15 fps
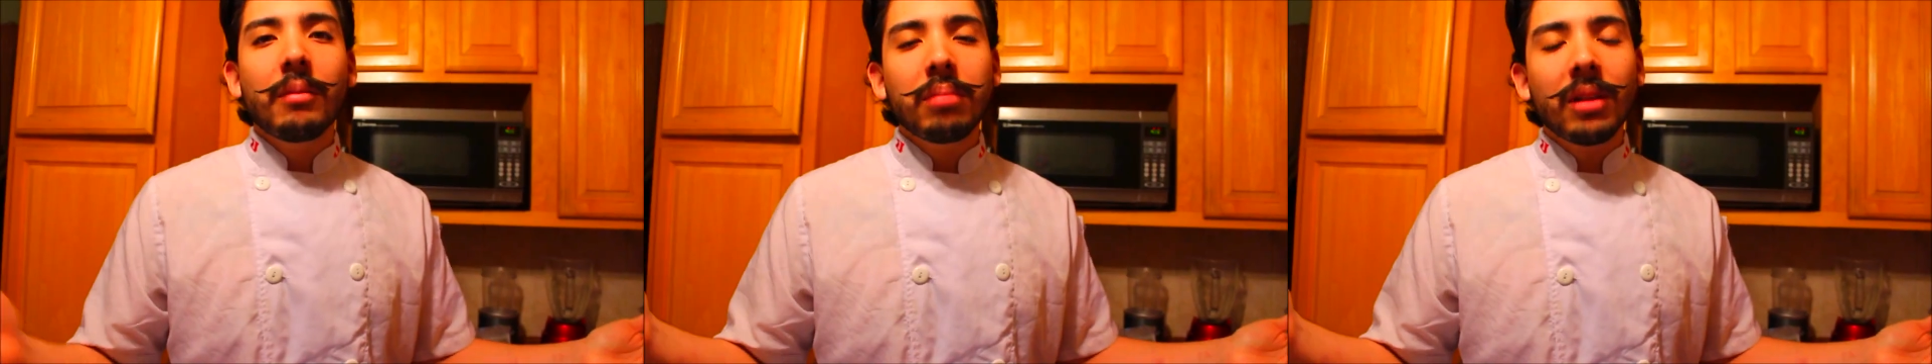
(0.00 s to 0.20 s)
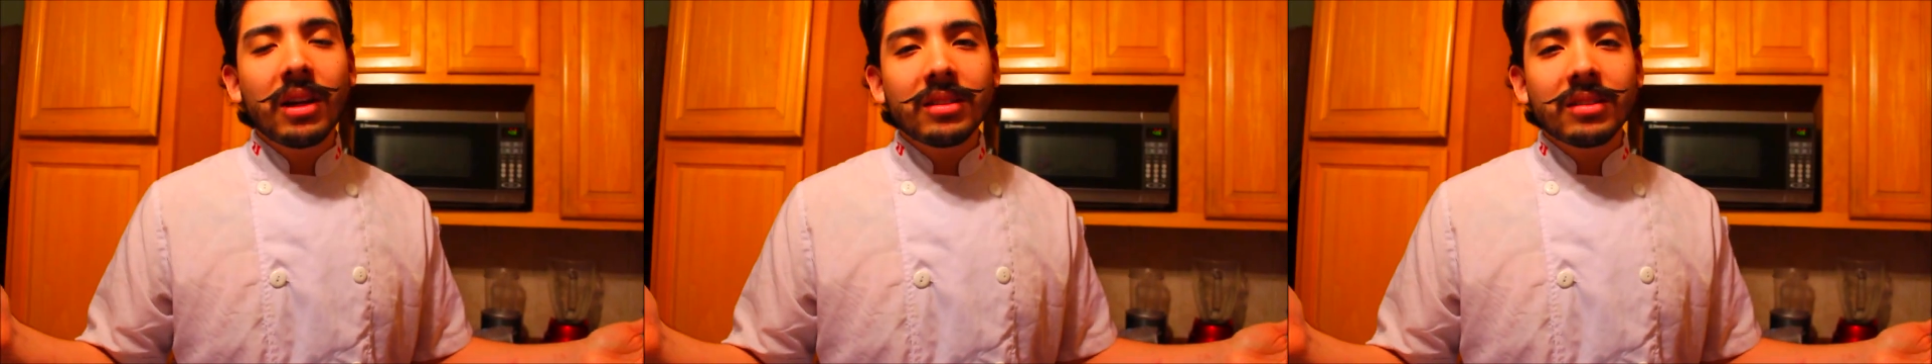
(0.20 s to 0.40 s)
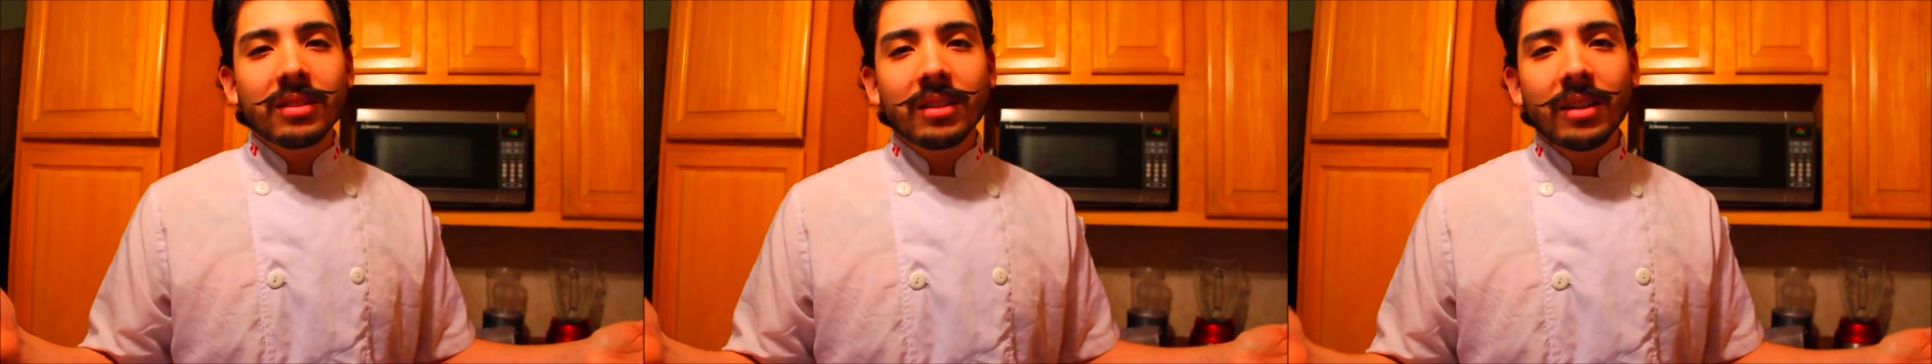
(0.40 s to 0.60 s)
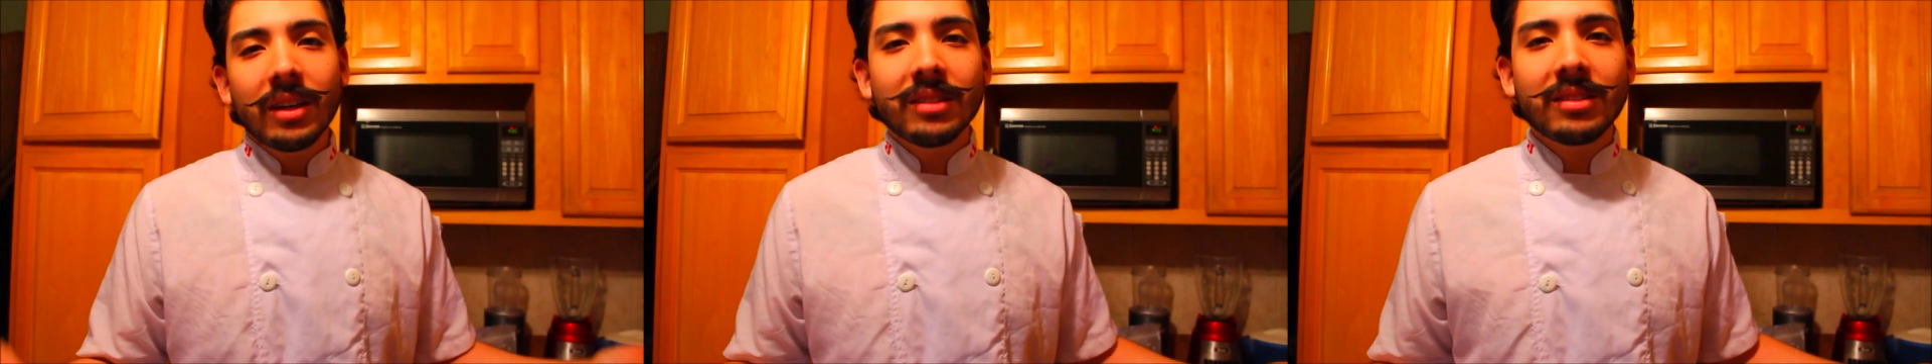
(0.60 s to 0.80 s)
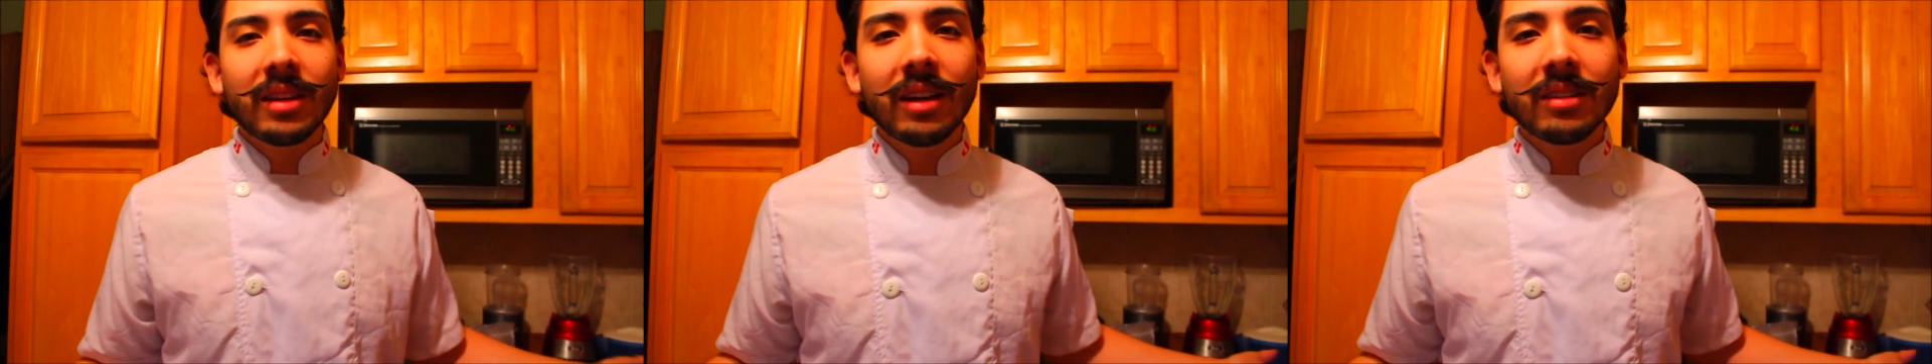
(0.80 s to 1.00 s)
Plus,
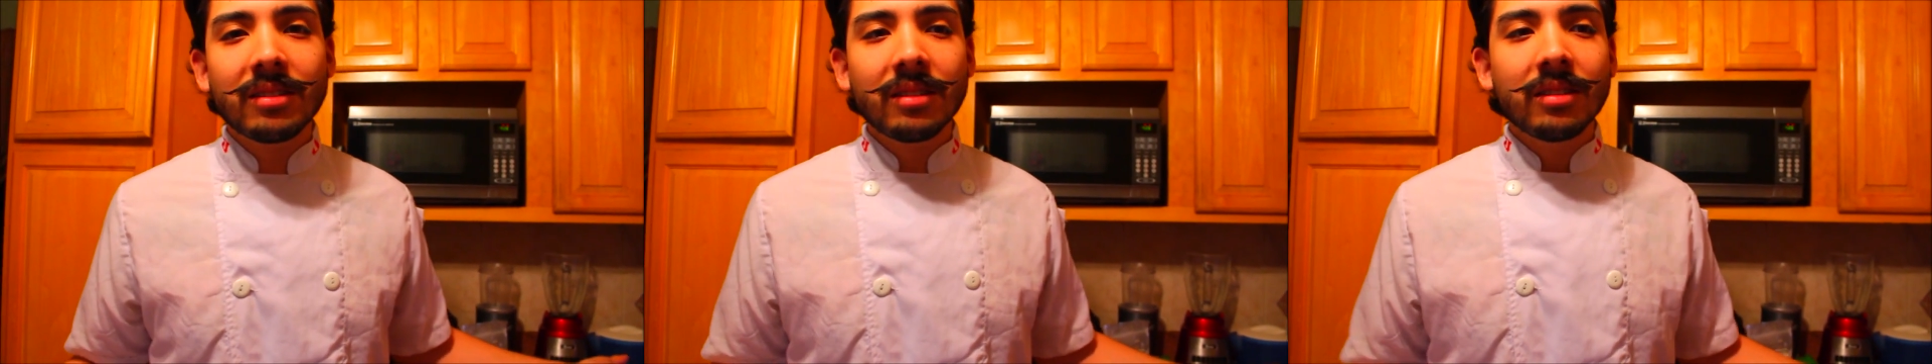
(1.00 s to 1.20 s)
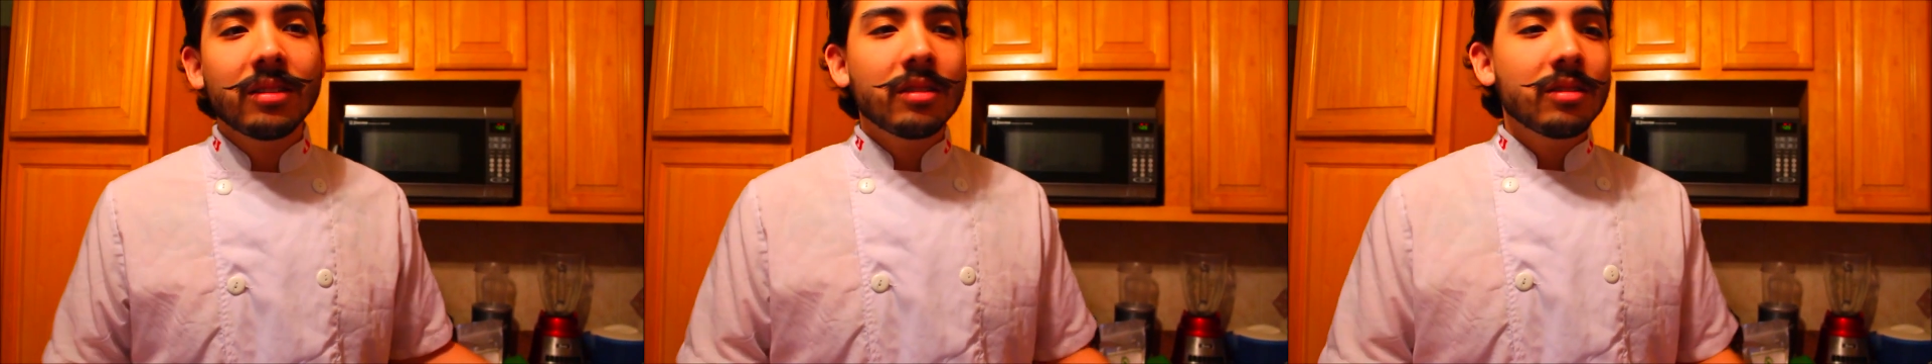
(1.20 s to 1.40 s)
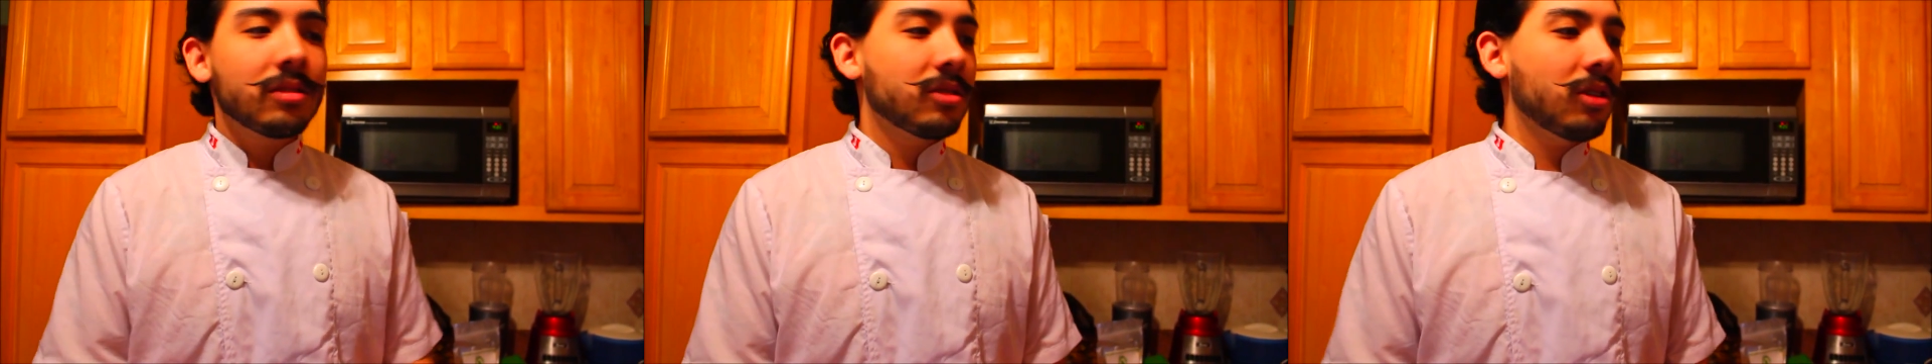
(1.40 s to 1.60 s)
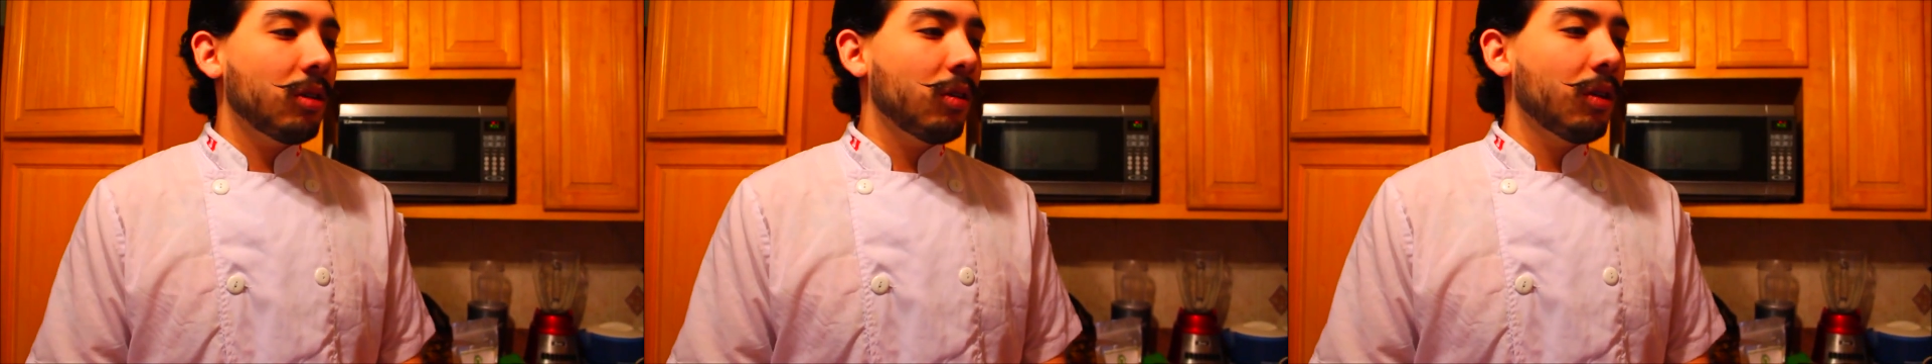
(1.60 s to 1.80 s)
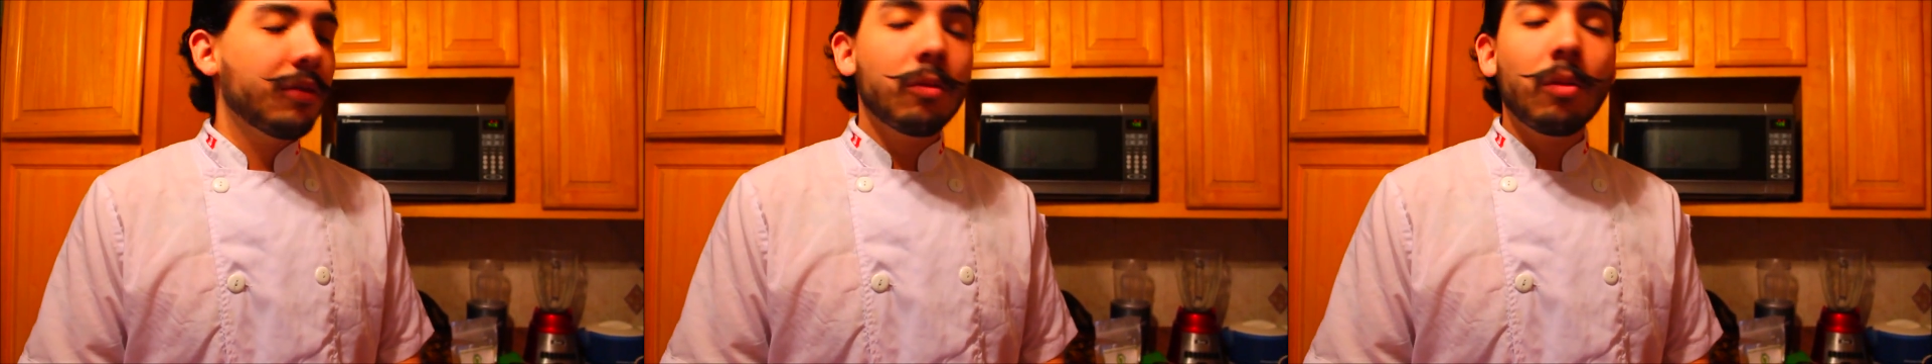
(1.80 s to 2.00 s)
it's tasty.
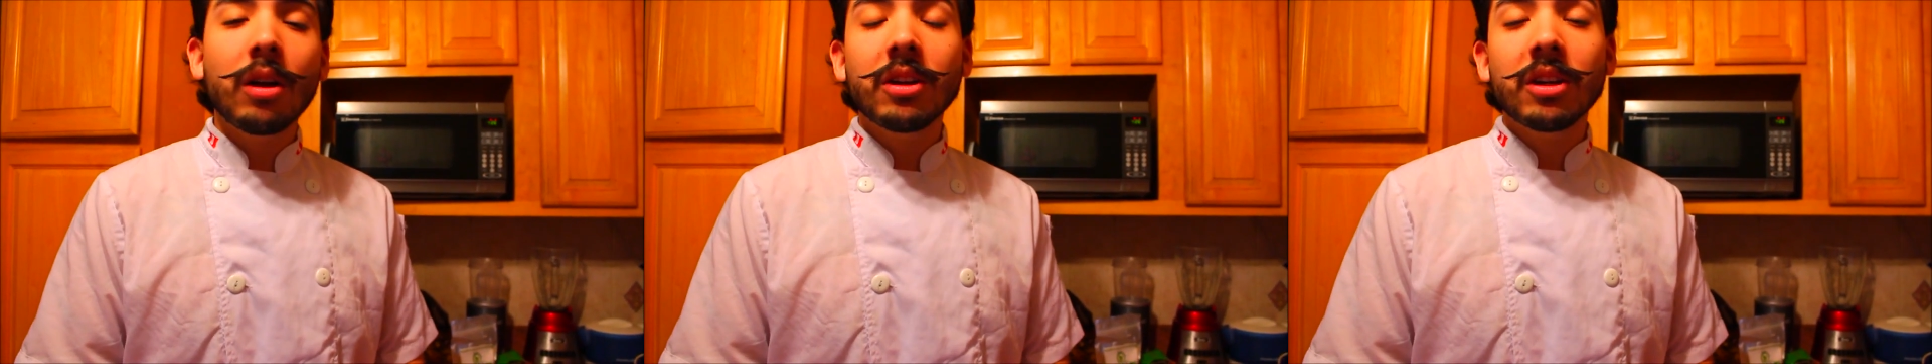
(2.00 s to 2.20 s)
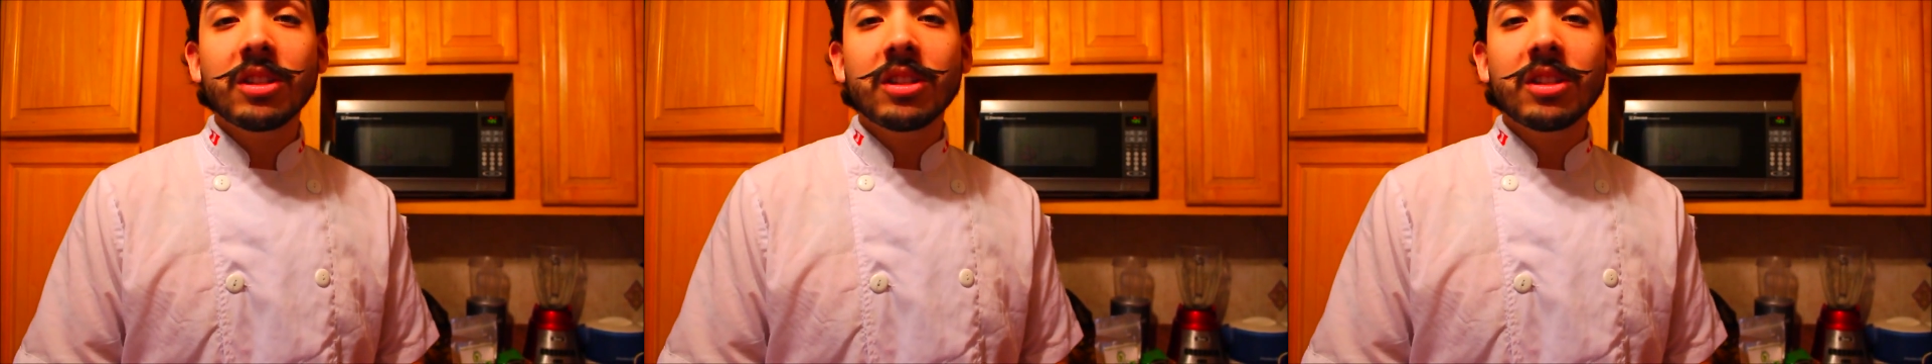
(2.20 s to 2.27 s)
So if you want,